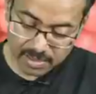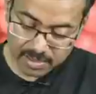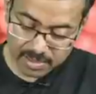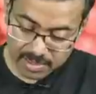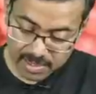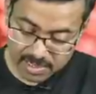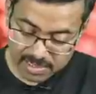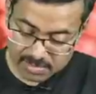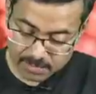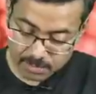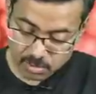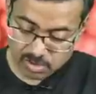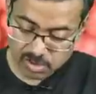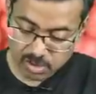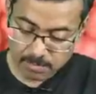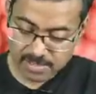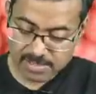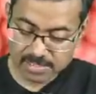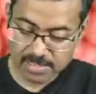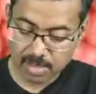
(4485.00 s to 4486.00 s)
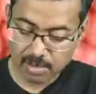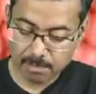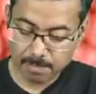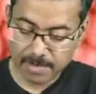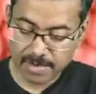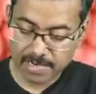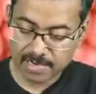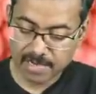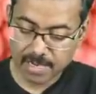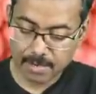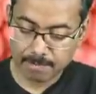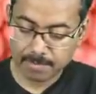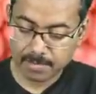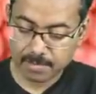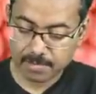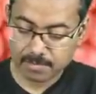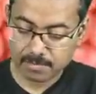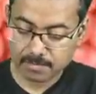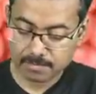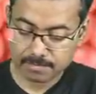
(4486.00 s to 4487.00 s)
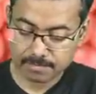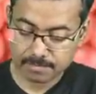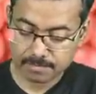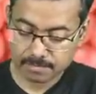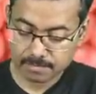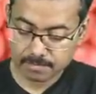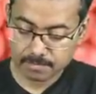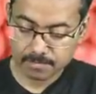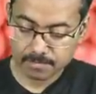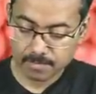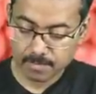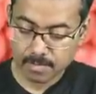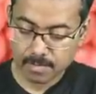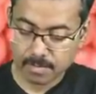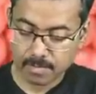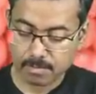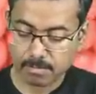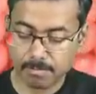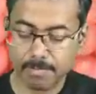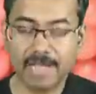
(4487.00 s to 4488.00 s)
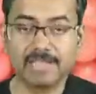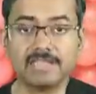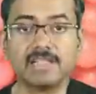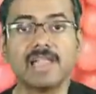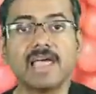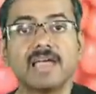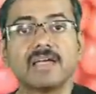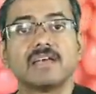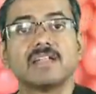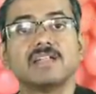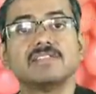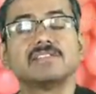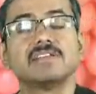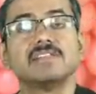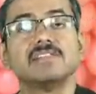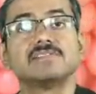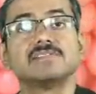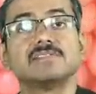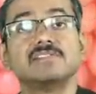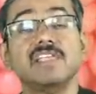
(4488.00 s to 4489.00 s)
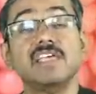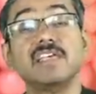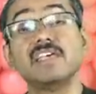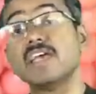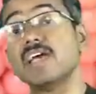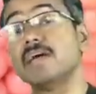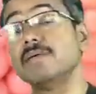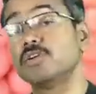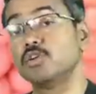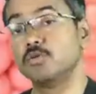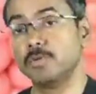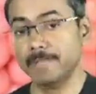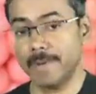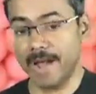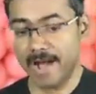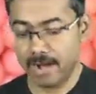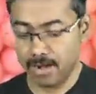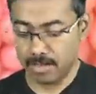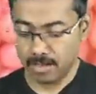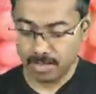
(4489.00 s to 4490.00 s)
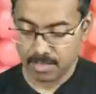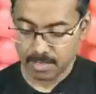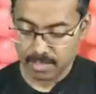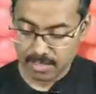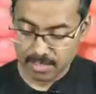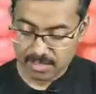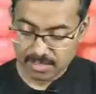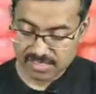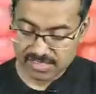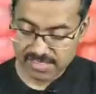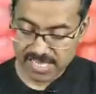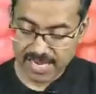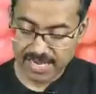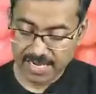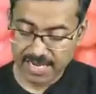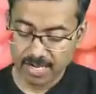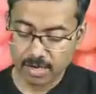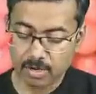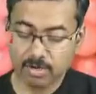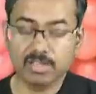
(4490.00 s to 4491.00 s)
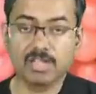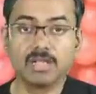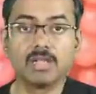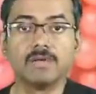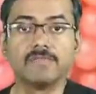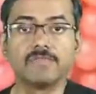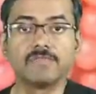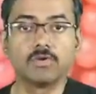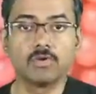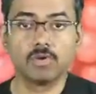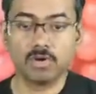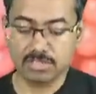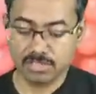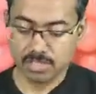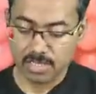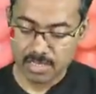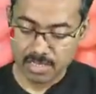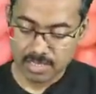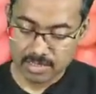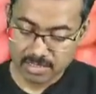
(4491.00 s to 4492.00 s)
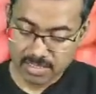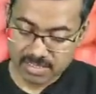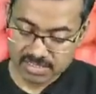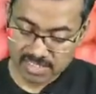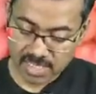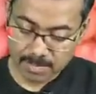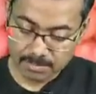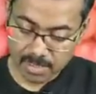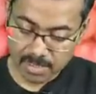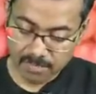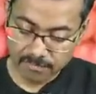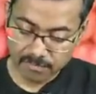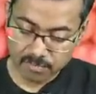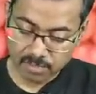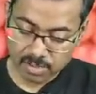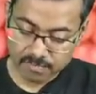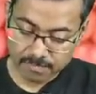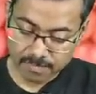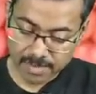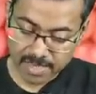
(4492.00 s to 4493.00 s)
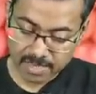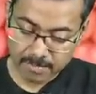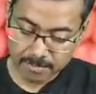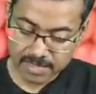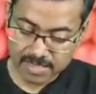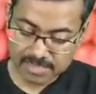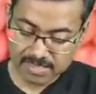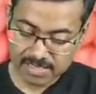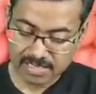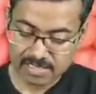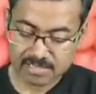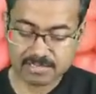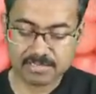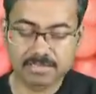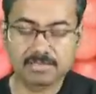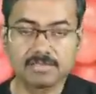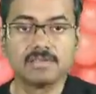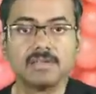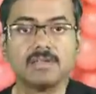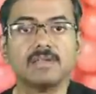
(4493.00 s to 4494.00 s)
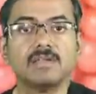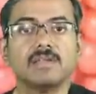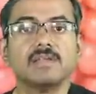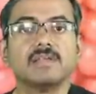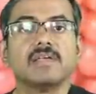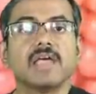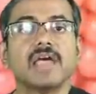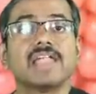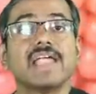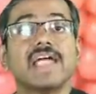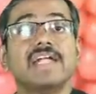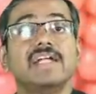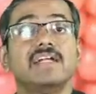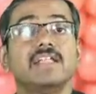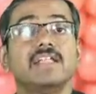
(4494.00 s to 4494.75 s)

if the desmosome is now picked up by the Langerhans cells? Thinking it to be bad, sending it to the lymph nodes. This time the lymph nodes make B cells and